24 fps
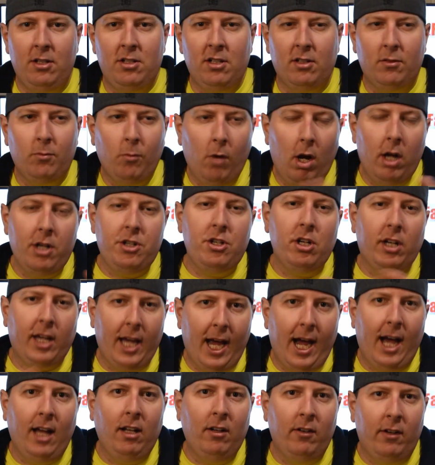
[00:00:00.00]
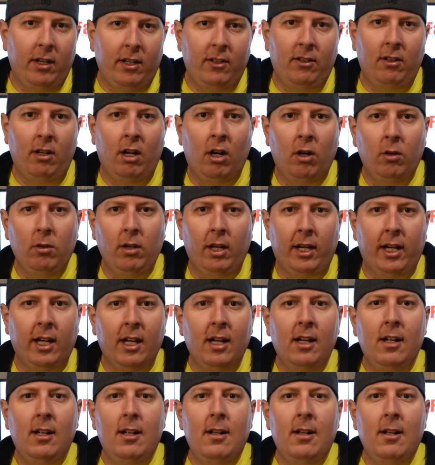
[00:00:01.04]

Just watch your calories, you know, like,